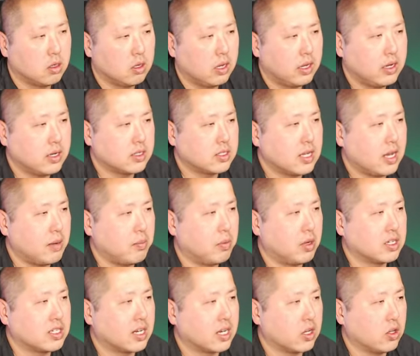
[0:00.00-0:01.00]
And there's not
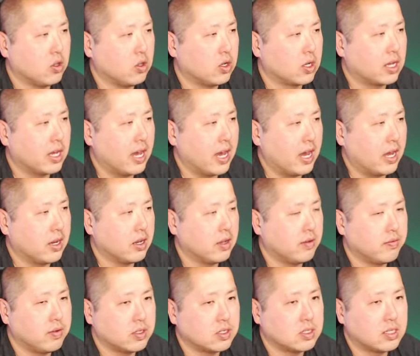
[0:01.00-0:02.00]
much I could look at if
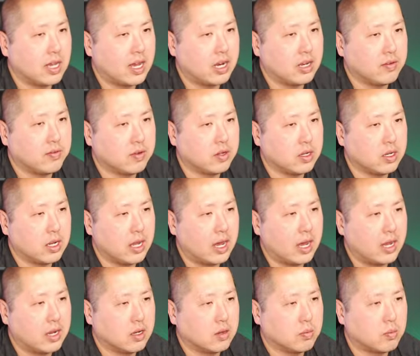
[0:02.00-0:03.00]
it's not even
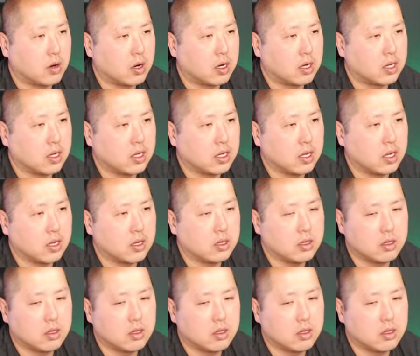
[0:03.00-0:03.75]
on the market yet.